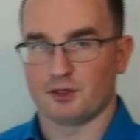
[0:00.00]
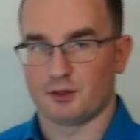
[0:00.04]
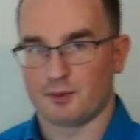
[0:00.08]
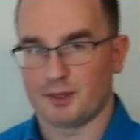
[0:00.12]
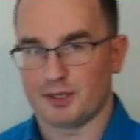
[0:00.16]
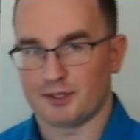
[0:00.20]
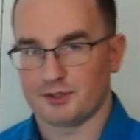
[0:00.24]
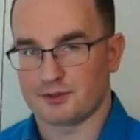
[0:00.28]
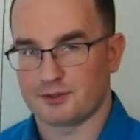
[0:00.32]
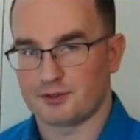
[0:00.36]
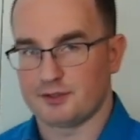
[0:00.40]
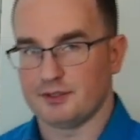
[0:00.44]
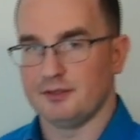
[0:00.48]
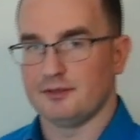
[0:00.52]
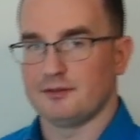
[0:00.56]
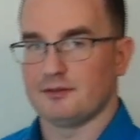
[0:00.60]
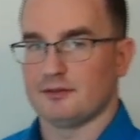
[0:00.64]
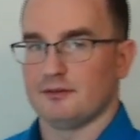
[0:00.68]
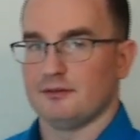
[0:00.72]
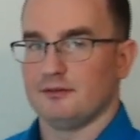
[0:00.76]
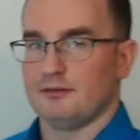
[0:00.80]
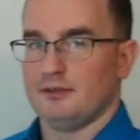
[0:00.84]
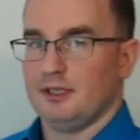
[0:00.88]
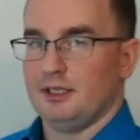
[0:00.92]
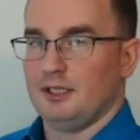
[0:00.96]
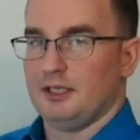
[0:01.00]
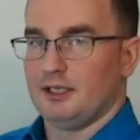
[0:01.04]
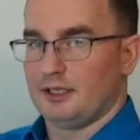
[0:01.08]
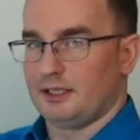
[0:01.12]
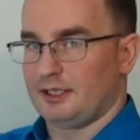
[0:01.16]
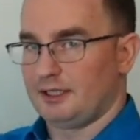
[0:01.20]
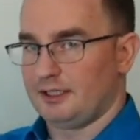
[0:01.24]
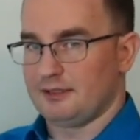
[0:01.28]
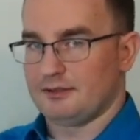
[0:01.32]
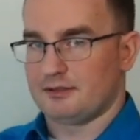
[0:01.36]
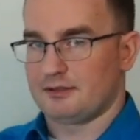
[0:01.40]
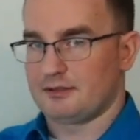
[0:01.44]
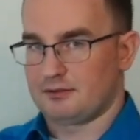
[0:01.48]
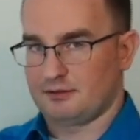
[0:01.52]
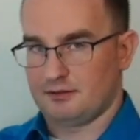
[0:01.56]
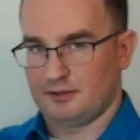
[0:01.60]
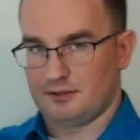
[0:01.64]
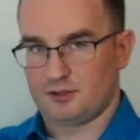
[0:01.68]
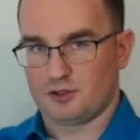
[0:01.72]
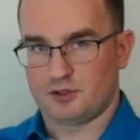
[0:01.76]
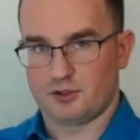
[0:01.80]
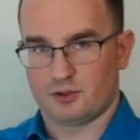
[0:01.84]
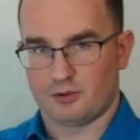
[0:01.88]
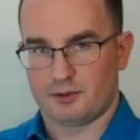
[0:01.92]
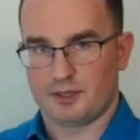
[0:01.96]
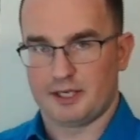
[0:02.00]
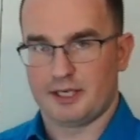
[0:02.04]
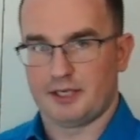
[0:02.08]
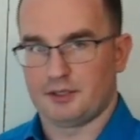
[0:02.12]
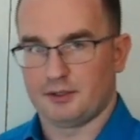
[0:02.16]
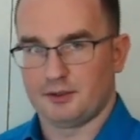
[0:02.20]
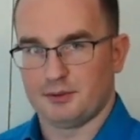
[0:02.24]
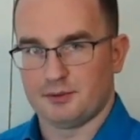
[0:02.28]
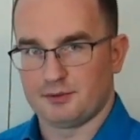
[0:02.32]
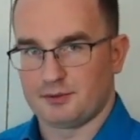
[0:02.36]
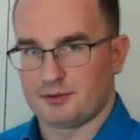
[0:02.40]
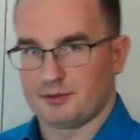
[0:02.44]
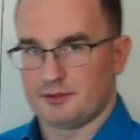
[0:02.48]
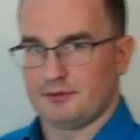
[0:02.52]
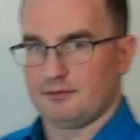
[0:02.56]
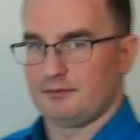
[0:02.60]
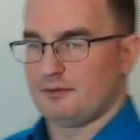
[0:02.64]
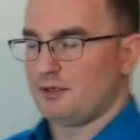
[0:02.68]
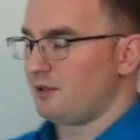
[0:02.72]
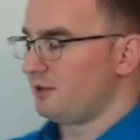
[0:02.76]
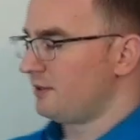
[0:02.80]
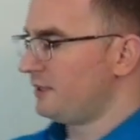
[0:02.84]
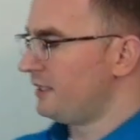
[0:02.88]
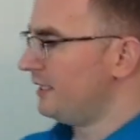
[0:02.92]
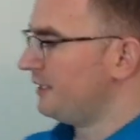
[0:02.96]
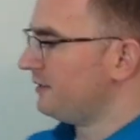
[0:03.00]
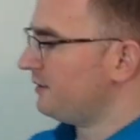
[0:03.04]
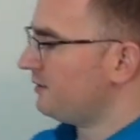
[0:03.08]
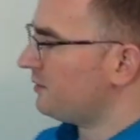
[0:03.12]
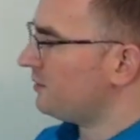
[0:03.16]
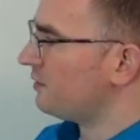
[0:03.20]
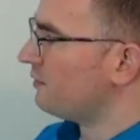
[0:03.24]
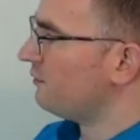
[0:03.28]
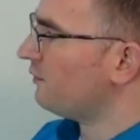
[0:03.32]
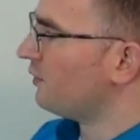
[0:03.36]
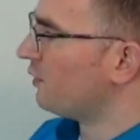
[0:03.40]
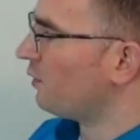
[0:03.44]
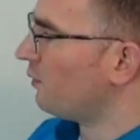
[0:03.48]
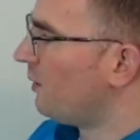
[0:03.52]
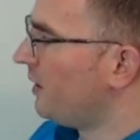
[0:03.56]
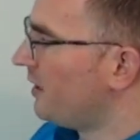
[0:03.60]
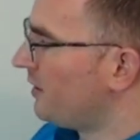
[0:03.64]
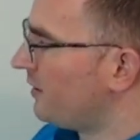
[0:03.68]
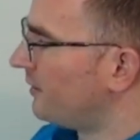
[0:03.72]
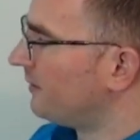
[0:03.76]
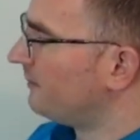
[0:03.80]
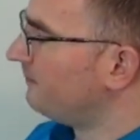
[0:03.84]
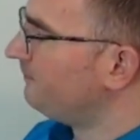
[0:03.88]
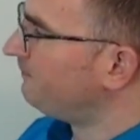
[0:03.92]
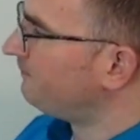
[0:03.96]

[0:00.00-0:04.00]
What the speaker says: weather season is tornadoes and all kinds of severe weather